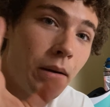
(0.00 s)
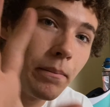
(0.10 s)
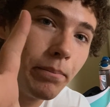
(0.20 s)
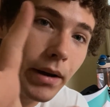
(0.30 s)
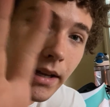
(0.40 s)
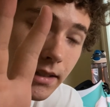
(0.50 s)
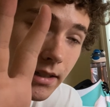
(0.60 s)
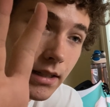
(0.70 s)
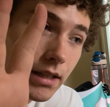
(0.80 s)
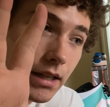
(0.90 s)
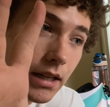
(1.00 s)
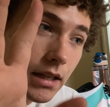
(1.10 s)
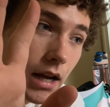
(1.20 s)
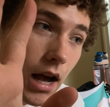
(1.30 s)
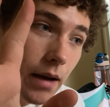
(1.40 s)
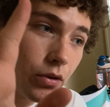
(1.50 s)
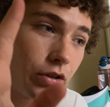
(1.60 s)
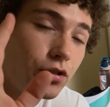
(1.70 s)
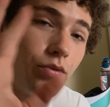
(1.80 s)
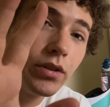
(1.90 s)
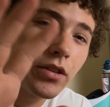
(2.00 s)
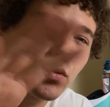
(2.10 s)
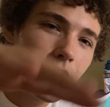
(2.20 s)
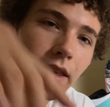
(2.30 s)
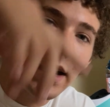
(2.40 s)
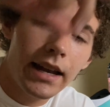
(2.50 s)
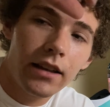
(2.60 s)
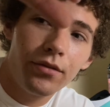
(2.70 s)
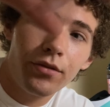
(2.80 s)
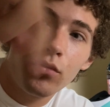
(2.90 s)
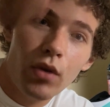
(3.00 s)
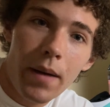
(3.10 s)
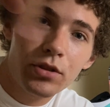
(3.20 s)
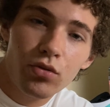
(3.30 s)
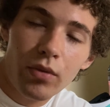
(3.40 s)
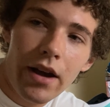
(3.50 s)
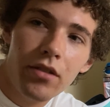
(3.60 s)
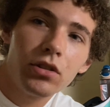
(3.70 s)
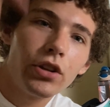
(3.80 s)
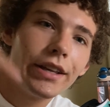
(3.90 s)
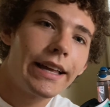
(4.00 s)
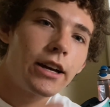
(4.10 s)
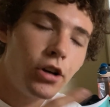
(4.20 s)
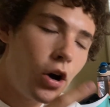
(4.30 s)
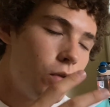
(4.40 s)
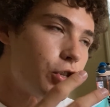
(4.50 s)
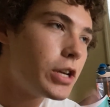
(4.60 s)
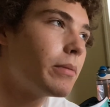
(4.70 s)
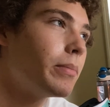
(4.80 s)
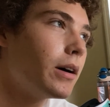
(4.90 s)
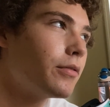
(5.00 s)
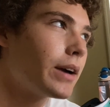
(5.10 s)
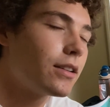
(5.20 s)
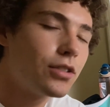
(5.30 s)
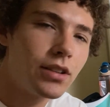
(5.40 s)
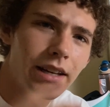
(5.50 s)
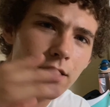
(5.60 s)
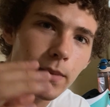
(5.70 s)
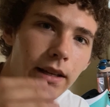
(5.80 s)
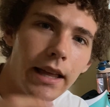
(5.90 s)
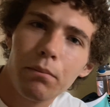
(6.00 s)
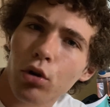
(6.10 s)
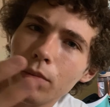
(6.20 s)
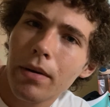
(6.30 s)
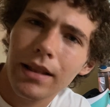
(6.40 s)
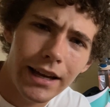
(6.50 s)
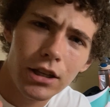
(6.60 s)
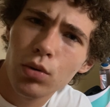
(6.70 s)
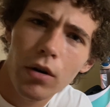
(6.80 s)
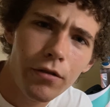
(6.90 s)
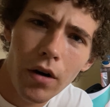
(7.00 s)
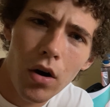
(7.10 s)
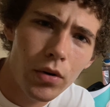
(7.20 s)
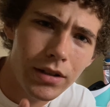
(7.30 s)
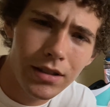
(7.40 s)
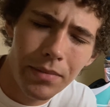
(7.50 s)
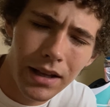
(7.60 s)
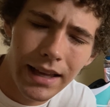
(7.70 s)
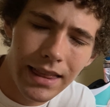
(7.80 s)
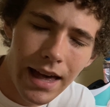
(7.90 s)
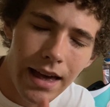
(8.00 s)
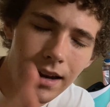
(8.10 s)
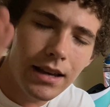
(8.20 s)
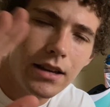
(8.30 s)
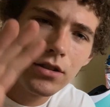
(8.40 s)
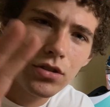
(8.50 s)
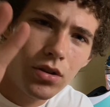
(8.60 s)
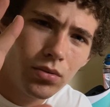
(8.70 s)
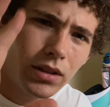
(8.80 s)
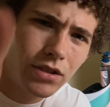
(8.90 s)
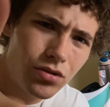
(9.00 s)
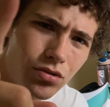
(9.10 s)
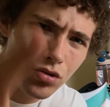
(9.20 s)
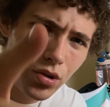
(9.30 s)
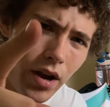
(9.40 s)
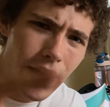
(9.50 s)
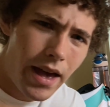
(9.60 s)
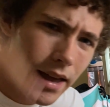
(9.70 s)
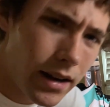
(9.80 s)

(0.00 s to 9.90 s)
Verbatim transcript: But I'm going to do another one that kind of wraps around, looking like a cone shape above, kind of look like it's being like pulled up by like a UFO or something like that. So let's try that.